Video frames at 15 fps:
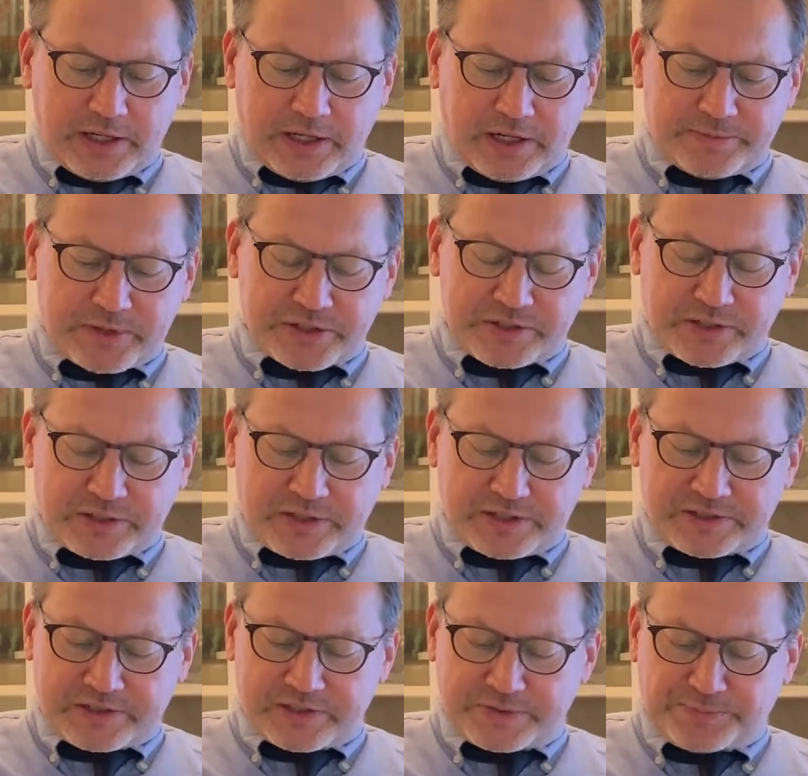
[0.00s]
and measure the
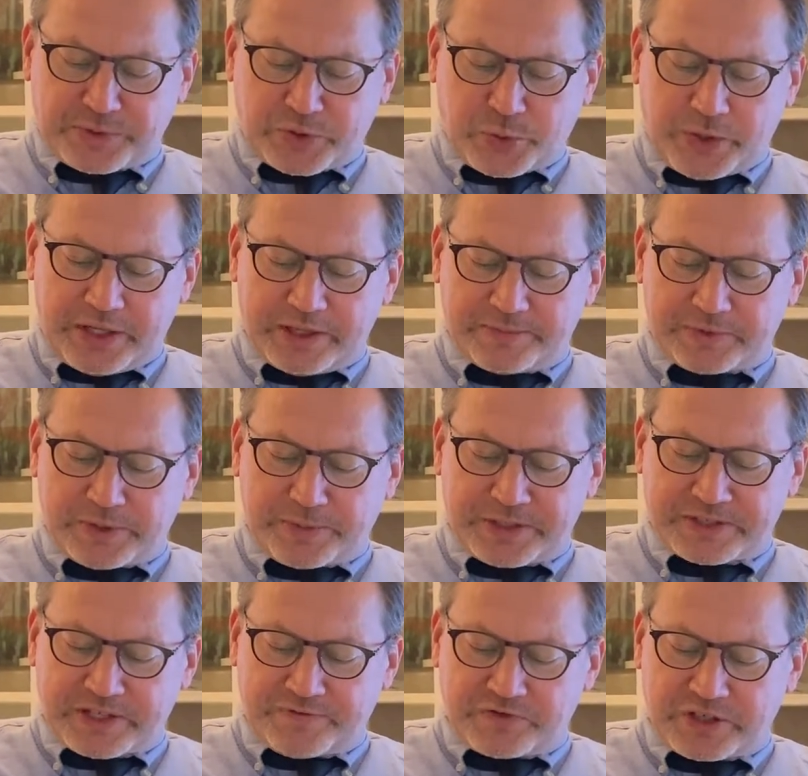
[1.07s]
distance between them to be
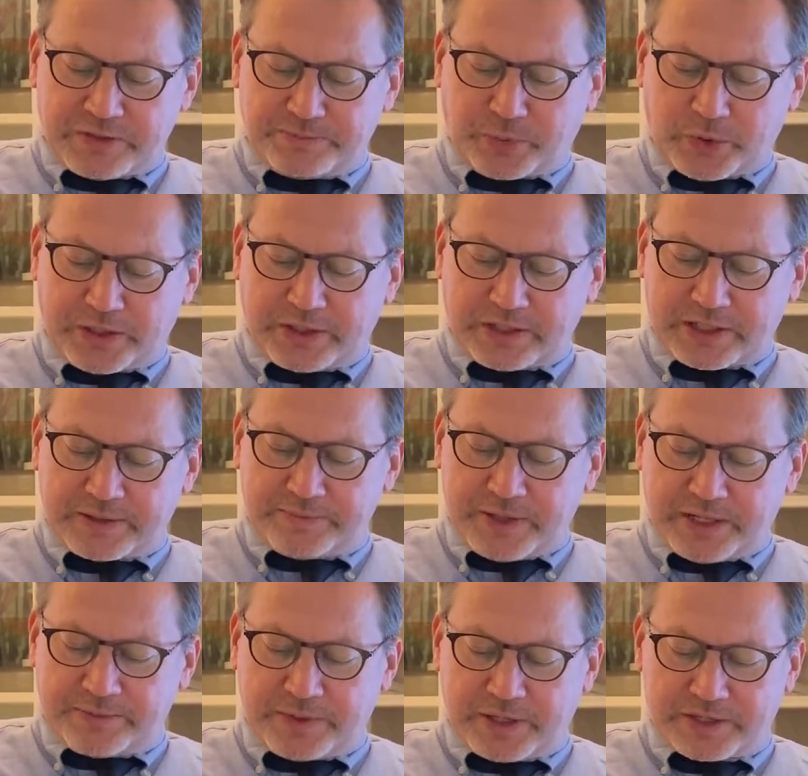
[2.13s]
17.9
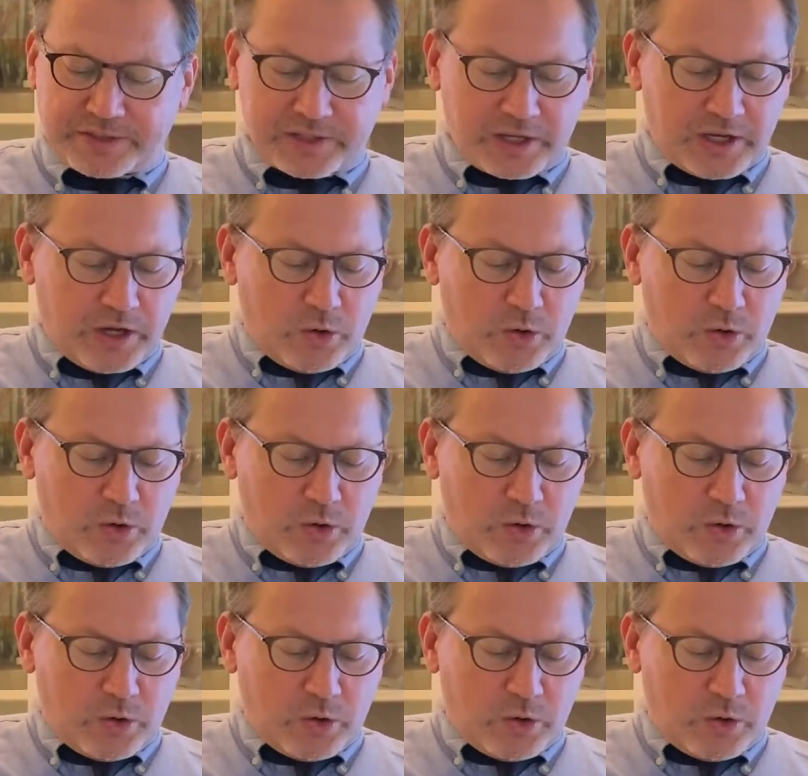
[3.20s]
millimeters.